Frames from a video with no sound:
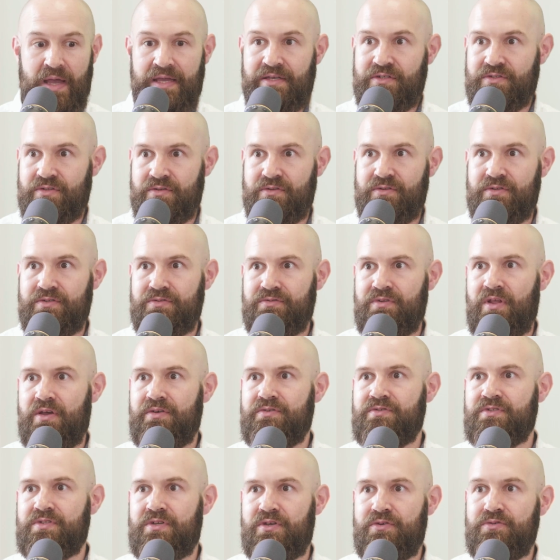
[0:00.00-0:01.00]
based on
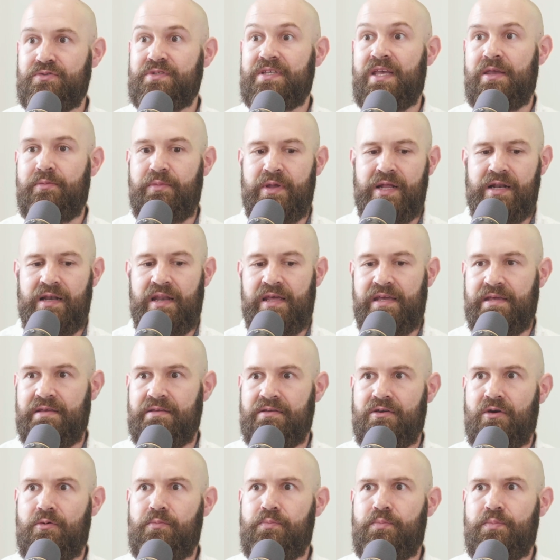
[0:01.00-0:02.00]
those two
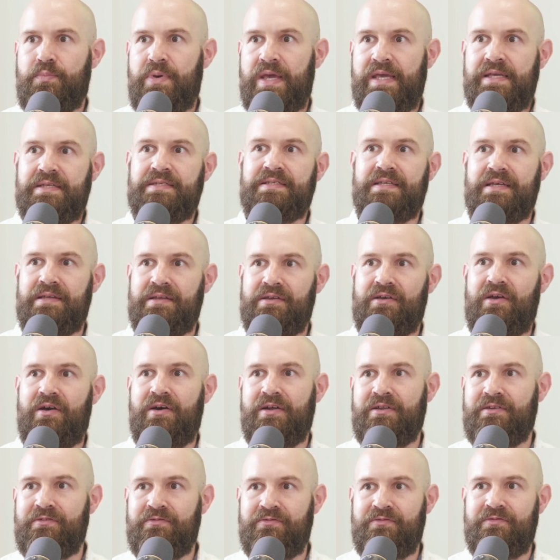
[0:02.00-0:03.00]
seemingly competing
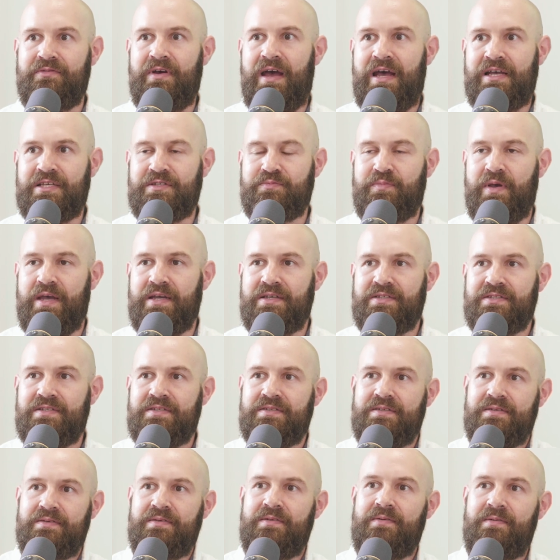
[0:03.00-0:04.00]
kind of aspects?